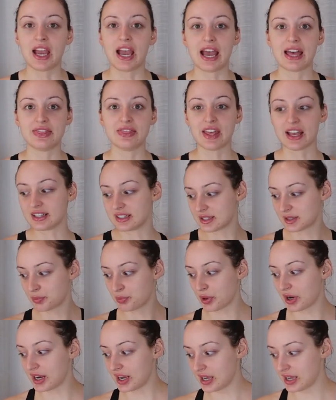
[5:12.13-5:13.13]
and then
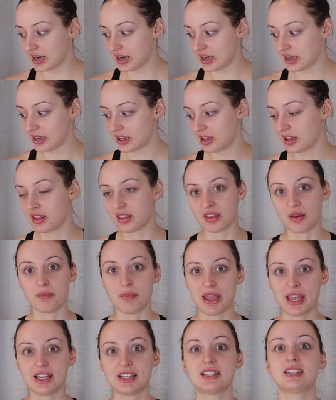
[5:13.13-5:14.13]
sprayed the
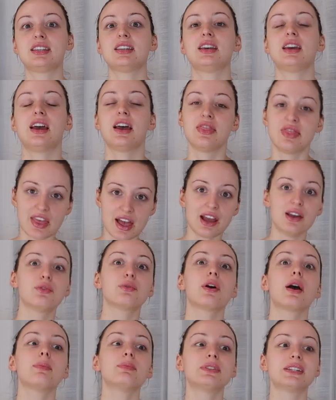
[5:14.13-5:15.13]
mitt and then
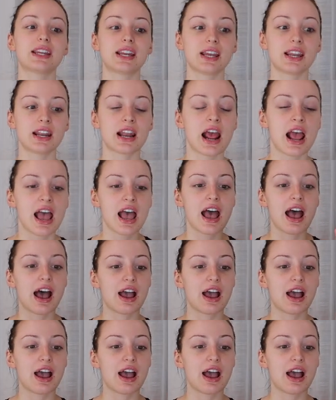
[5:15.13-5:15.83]
rubbed it in,